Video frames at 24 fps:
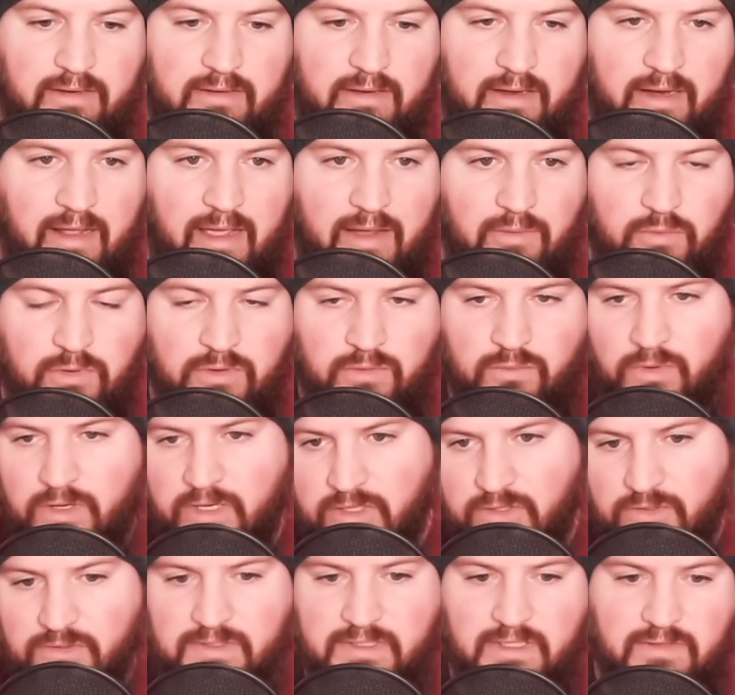and I wouldn't want
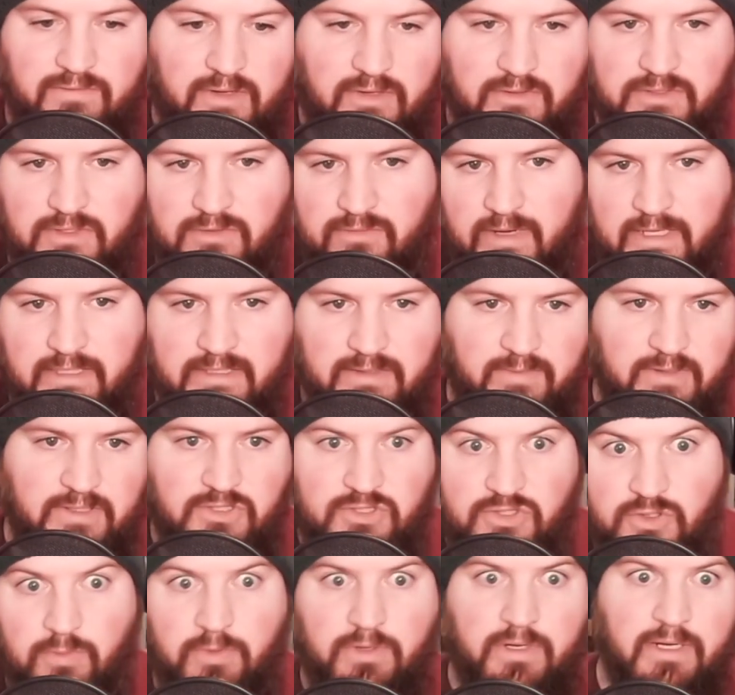to use it if I was going to write something
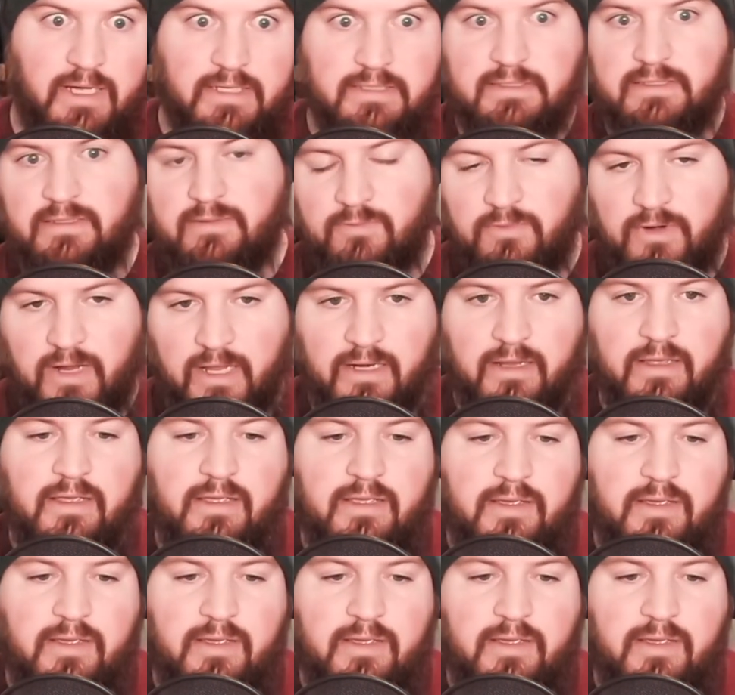super custom, right?